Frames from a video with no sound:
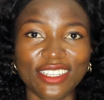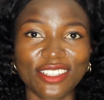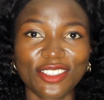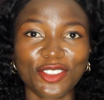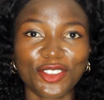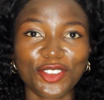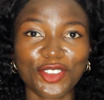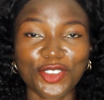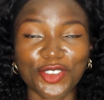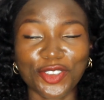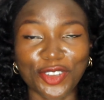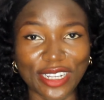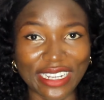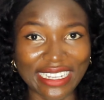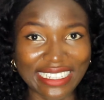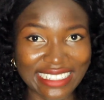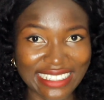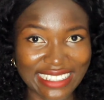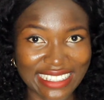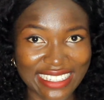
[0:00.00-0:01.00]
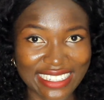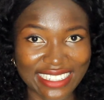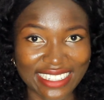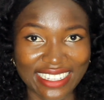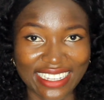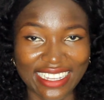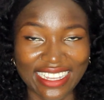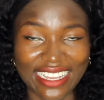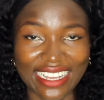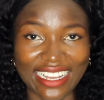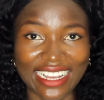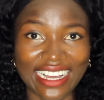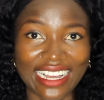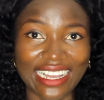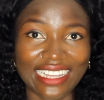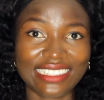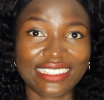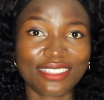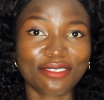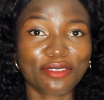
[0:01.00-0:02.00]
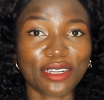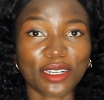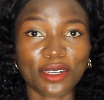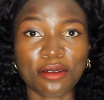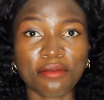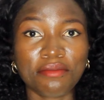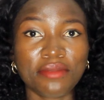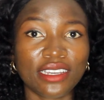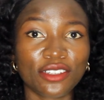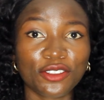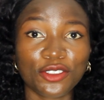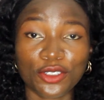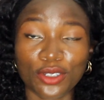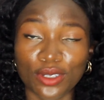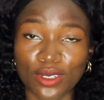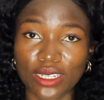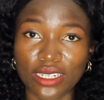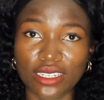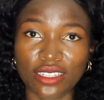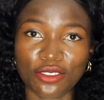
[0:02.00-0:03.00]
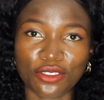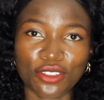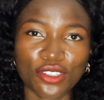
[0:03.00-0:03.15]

stressed, I'd recommend journaling.